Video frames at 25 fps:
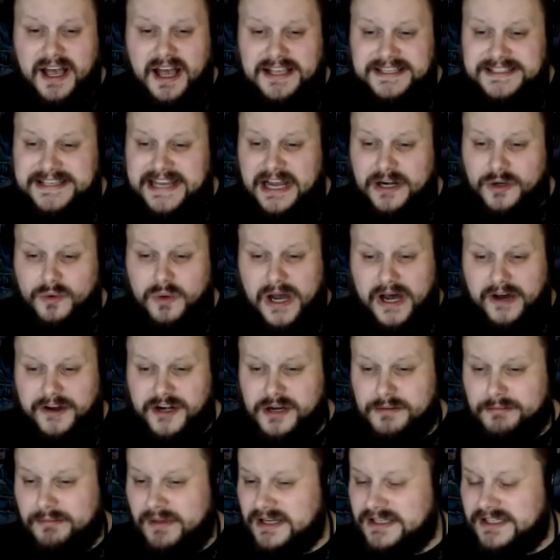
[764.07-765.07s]
Sound quality
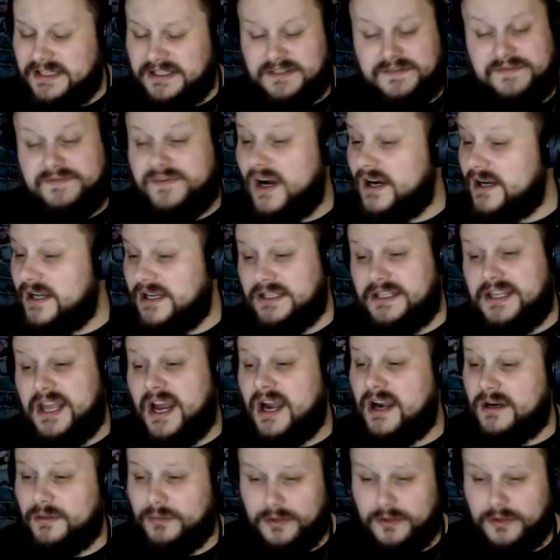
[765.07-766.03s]
mixing is fucking terrible.